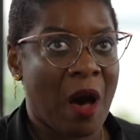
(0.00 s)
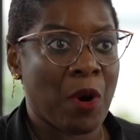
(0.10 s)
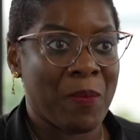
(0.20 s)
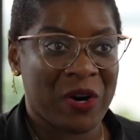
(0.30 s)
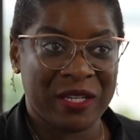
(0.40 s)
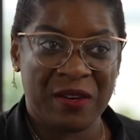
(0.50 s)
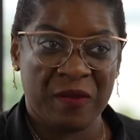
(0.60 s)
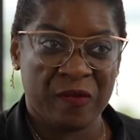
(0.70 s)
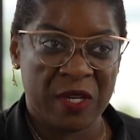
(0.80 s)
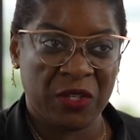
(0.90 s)
Our body
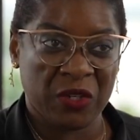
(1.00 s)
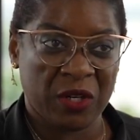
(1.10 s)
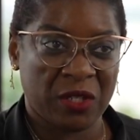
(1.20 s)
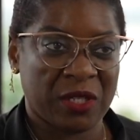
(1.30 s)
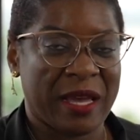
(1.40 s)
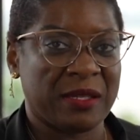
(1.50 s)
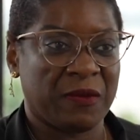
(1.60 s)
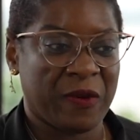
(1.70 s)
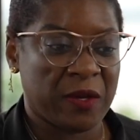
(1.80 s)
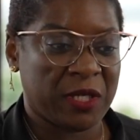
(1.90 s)
of research as the
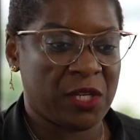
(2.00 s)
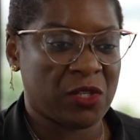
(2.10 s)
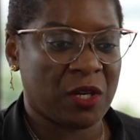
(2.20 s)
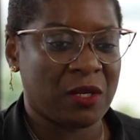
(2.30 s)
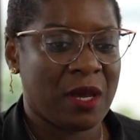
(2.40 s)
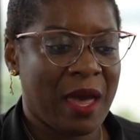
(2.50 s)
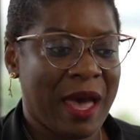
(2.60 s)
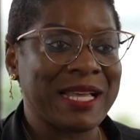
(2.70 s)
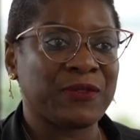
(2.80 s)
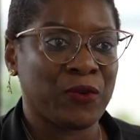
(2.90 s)
foundation
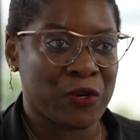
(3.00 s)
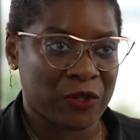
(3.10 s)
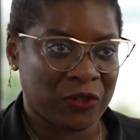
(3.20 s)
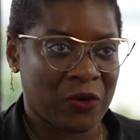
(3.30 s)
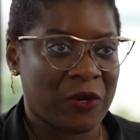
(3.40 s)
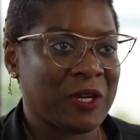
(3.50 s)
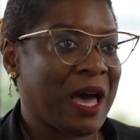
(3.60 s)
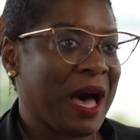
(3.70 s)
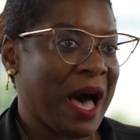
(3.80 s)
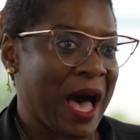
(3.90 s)
has focused on
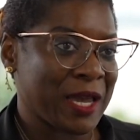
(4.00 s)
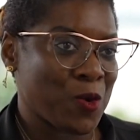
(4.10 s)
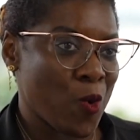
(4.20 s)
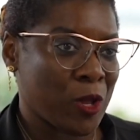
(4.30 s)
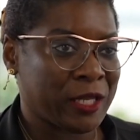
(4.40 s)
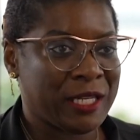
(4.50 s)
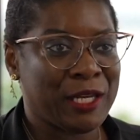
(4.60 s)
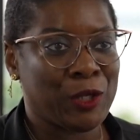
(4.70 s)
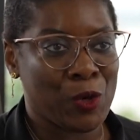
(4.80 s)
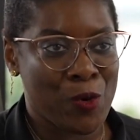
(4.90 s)
high quality,
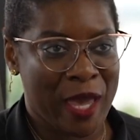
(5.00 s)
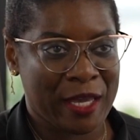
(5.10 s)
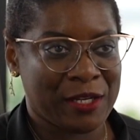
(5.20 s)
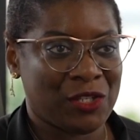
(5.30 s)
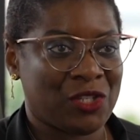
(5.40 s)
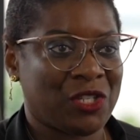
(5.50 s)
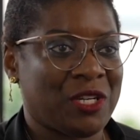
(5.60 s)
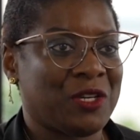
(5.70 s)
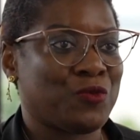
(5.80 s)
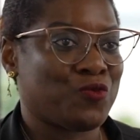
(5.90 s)
low
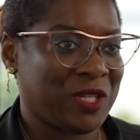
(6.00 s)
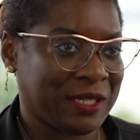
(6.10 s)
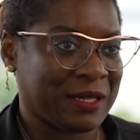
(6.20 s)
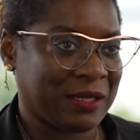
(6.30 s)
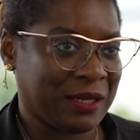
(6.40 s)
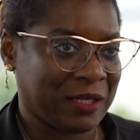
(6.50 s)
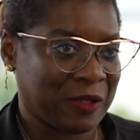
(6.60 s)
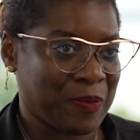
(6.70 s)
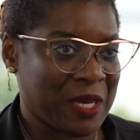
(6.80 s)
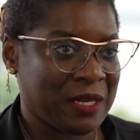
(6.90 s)
energy risk
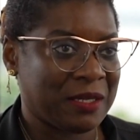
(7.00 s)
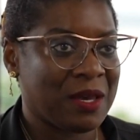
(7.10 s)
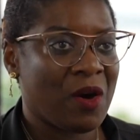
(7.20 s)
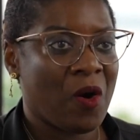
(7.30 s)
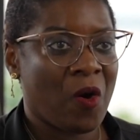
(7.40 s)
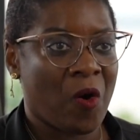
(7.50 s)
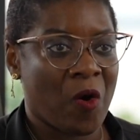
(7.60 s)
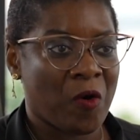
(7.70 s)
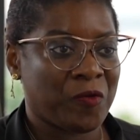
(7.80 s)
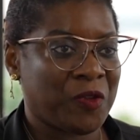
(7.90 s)
assessment
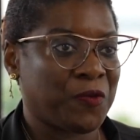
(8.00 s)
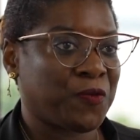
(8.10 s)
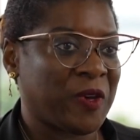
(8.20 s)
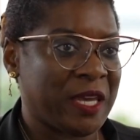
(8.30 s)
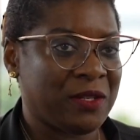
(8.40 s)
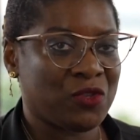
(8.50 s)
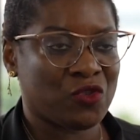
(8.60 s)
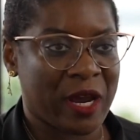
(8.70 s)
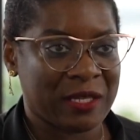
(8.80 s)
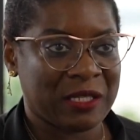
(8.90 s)
of the fate,
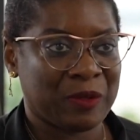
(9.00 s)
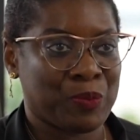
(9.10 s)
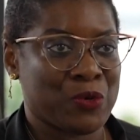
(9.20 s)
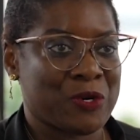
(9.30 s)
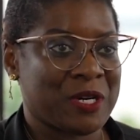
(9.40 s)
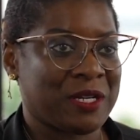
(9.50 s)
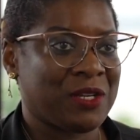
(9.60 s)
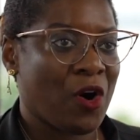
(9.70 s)
transport,